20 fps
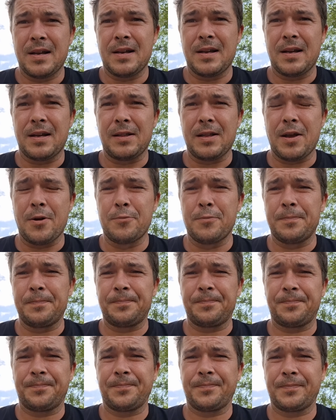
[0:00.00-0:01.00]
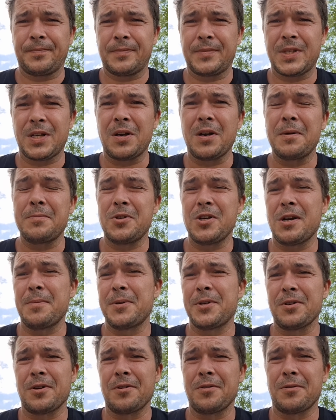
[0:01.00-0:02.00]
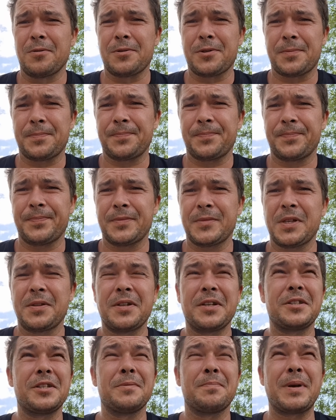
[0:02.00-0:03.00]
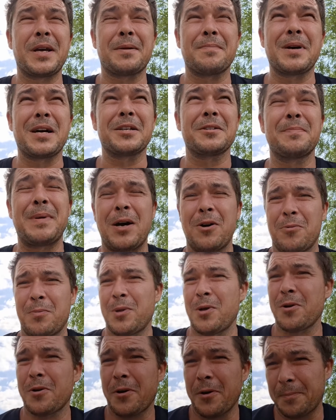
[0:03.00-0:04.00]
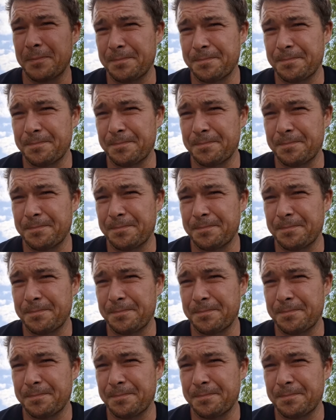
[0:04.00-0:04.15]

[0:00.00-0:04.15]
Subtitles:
Hello, I'm Joe McDonald and this is Big Mac's Battle Blog.